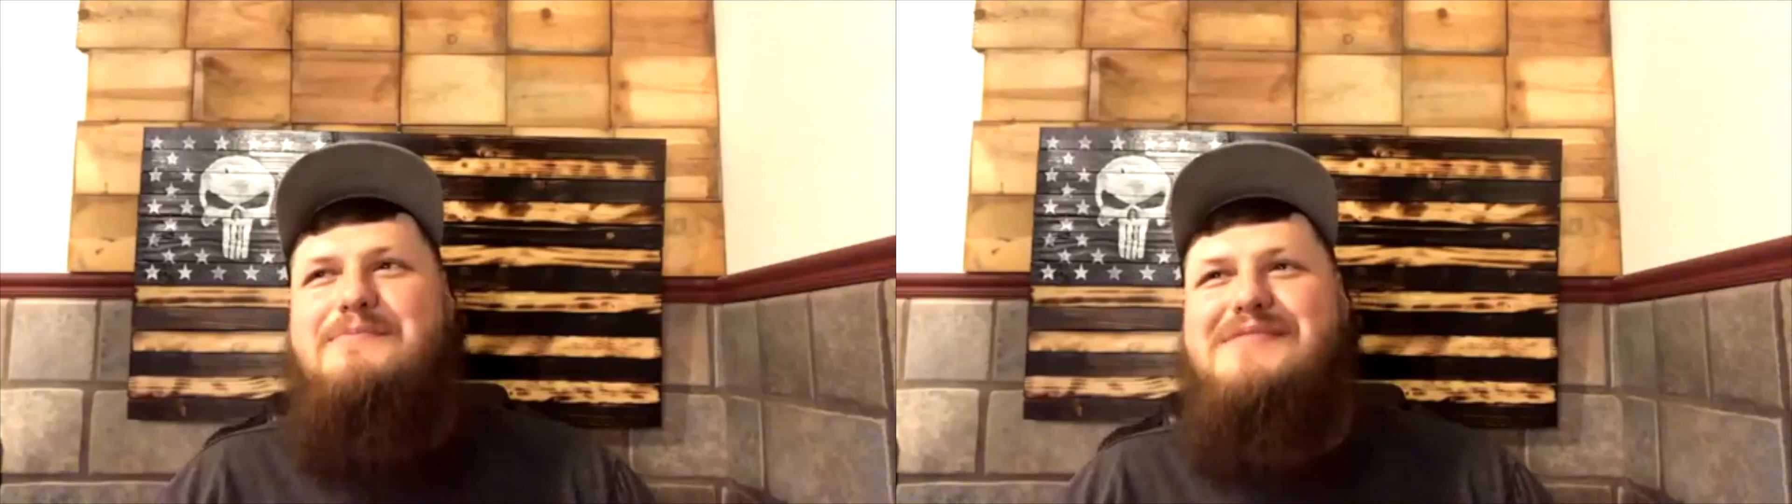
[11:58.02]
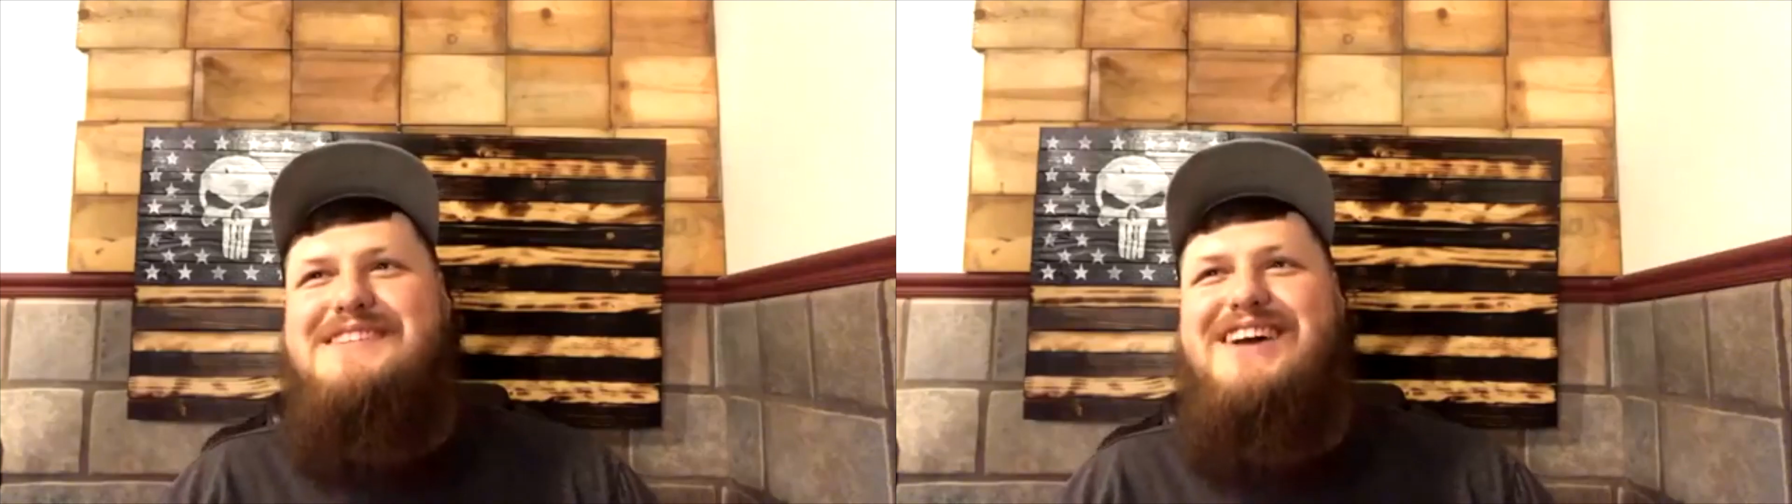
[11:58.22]

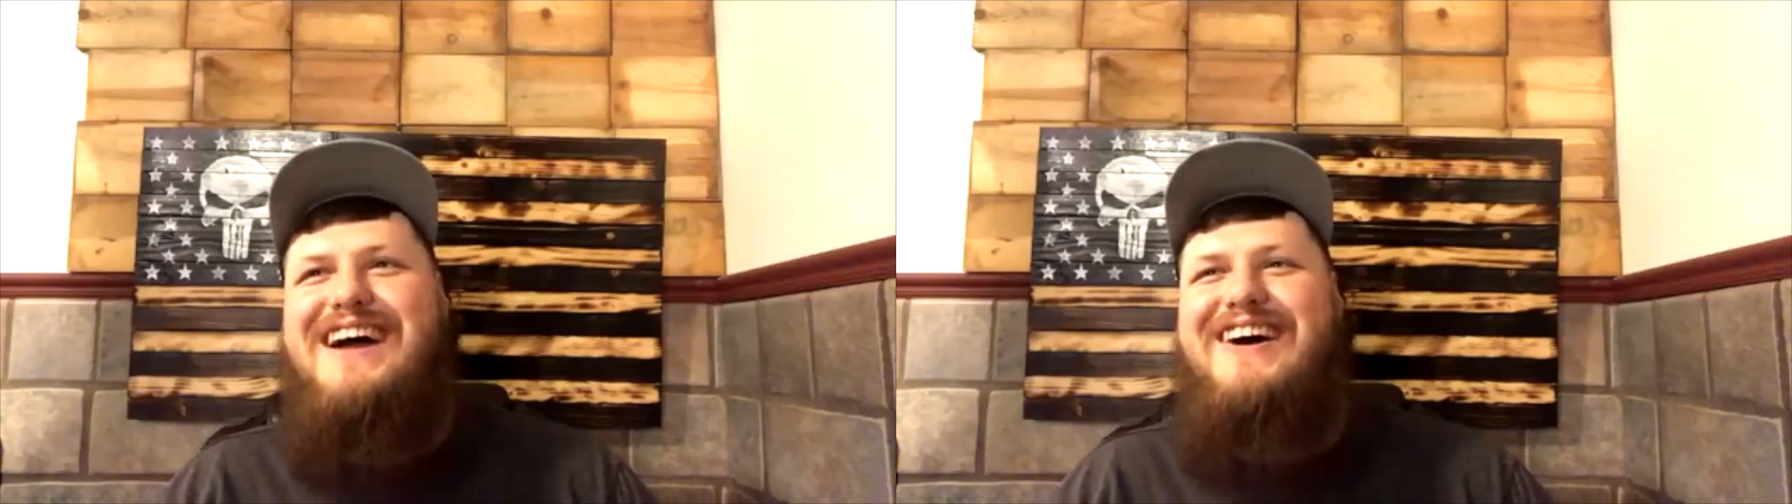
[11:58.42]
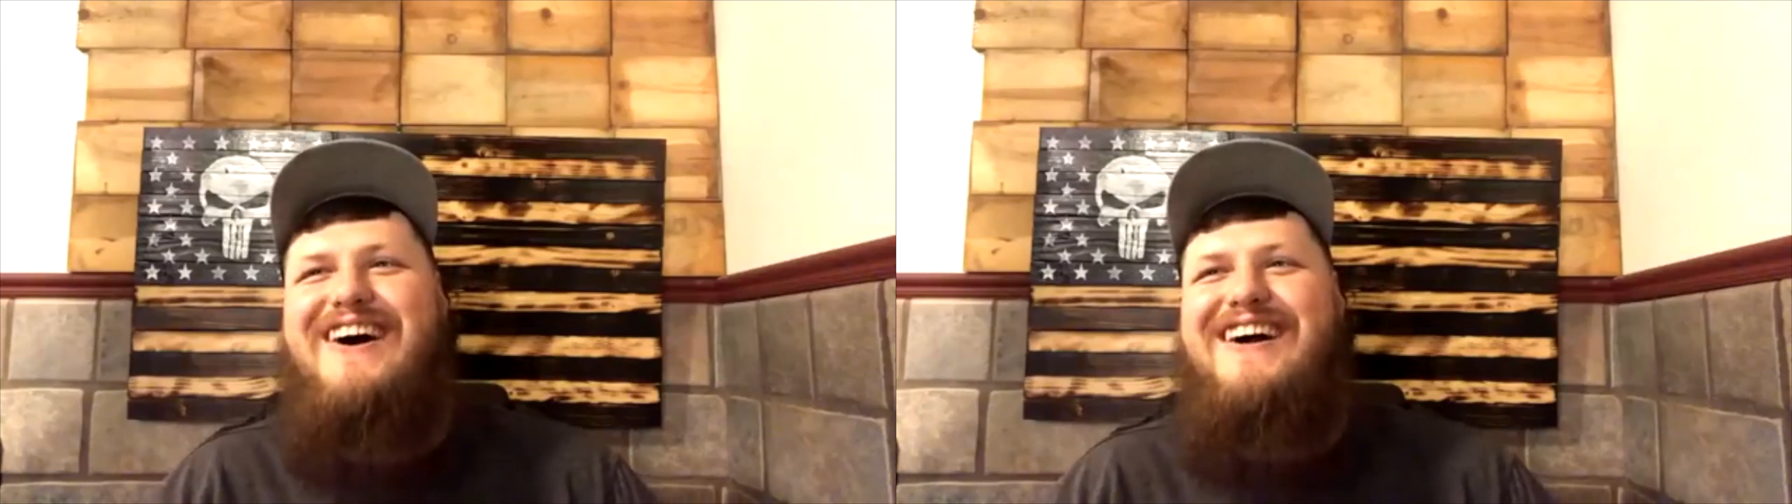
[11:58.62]
It's
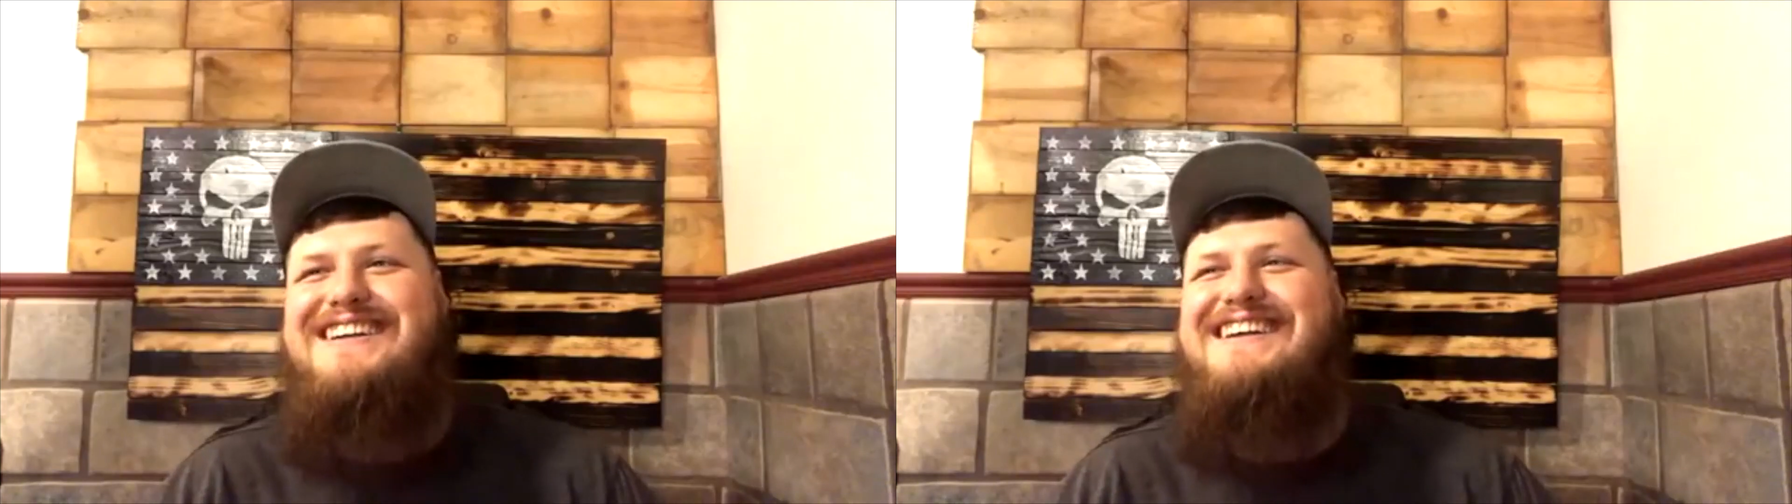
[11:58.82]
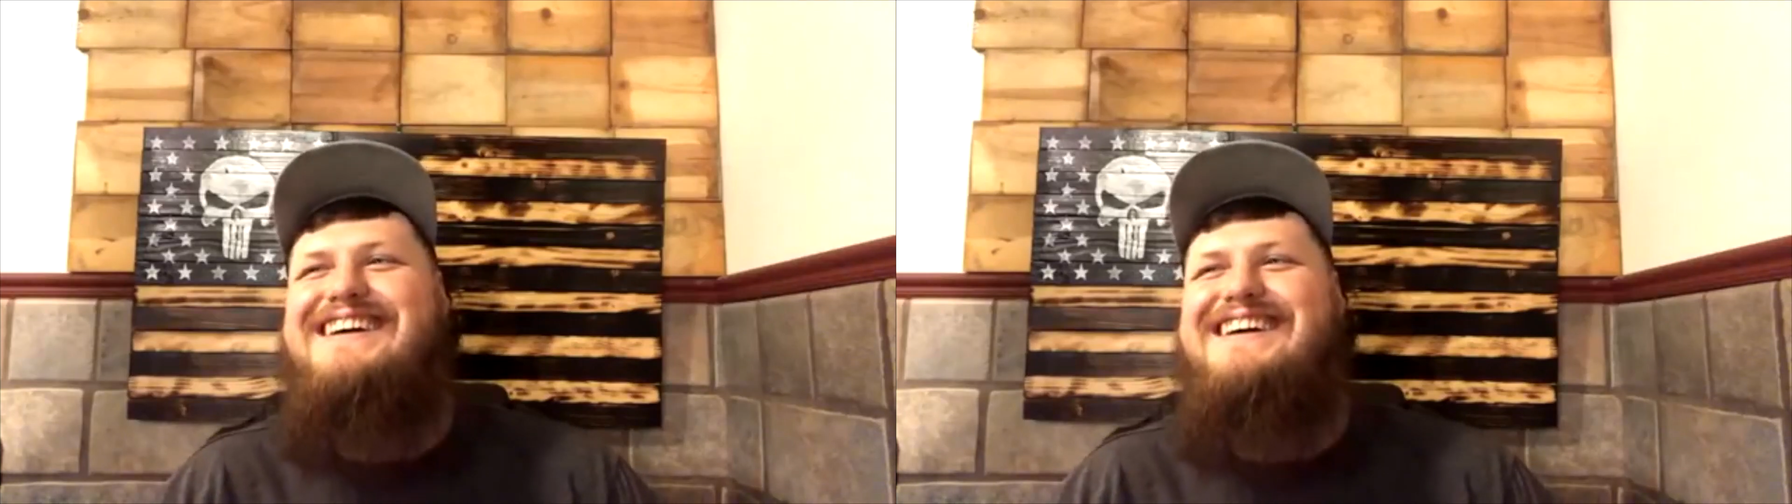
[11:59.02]
kind of hard